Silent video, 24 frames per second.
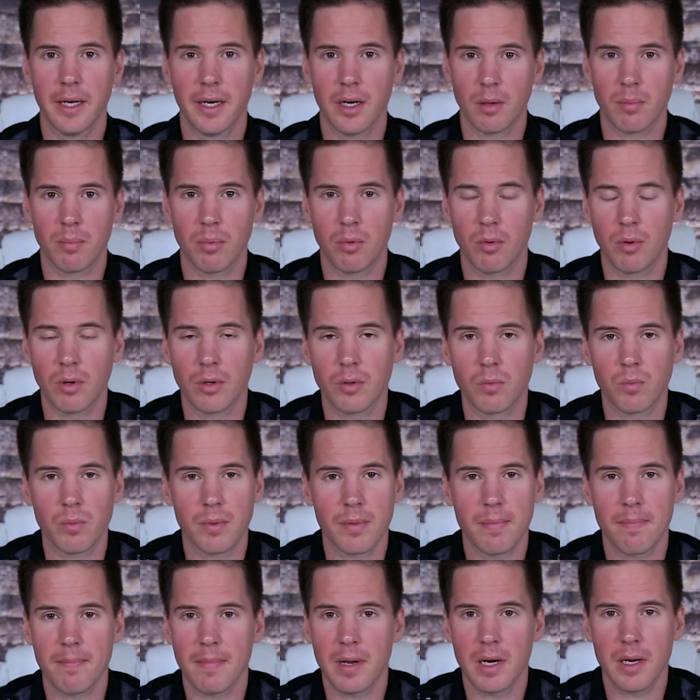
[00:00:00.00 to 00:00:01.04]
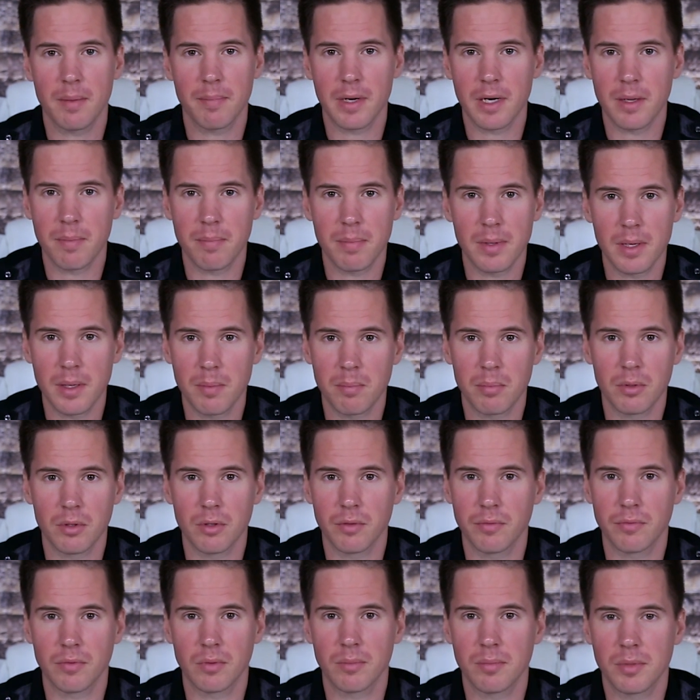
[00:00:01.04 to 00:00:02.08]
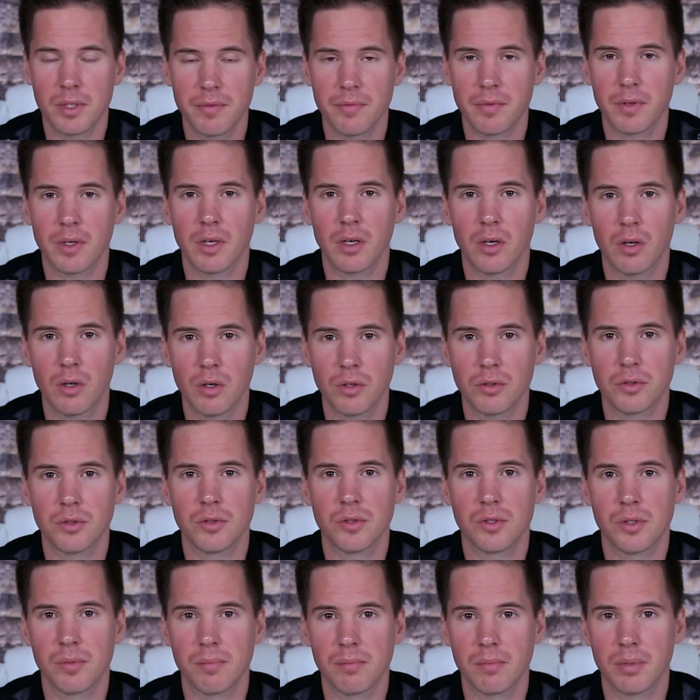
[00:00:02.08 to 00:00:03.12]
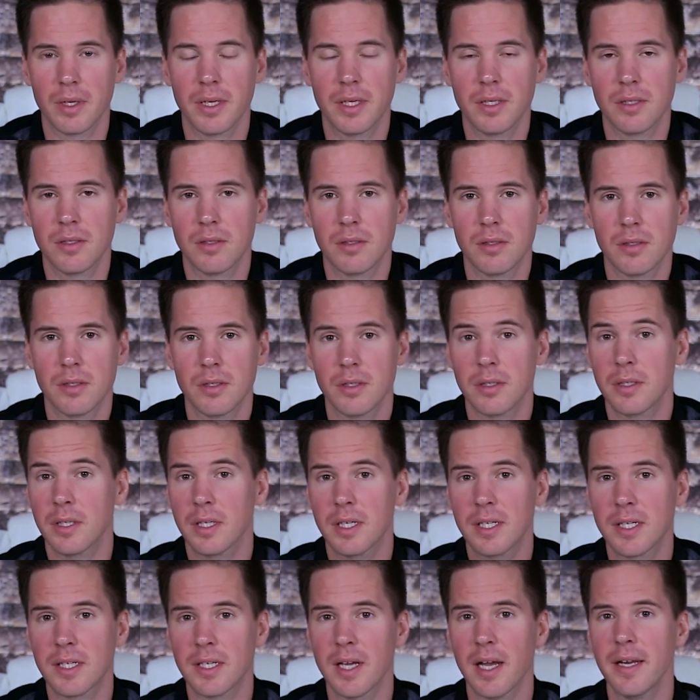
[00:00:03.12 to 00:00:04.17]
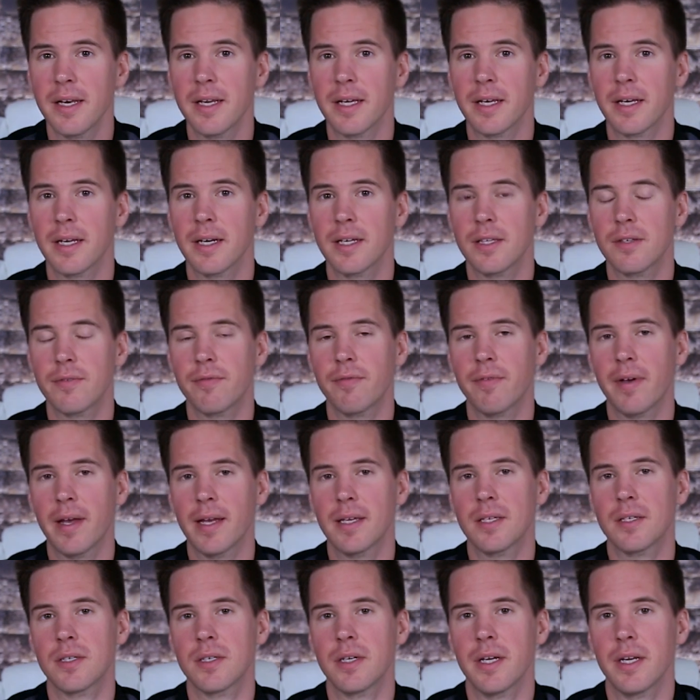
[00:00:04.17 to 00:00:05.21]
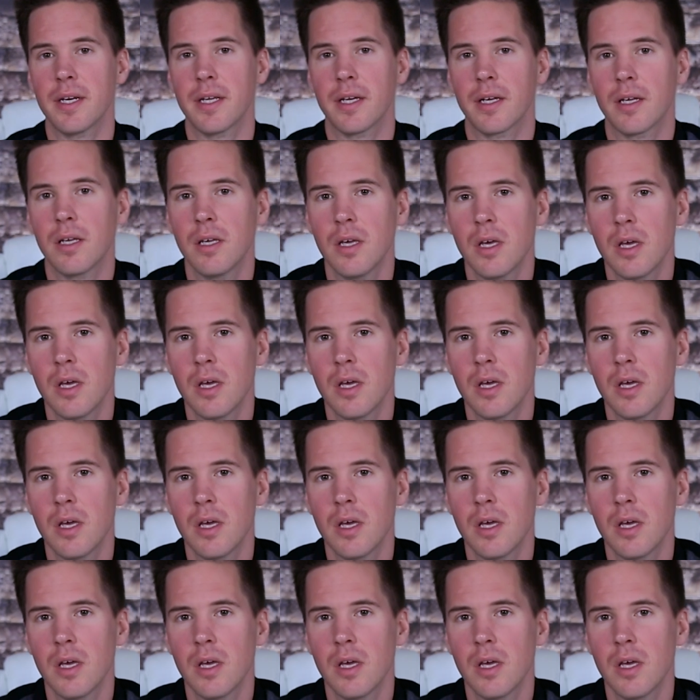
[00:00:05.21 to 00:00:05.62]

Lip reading: airport with many people from different cultures and places. It's exciting and it's fascinating.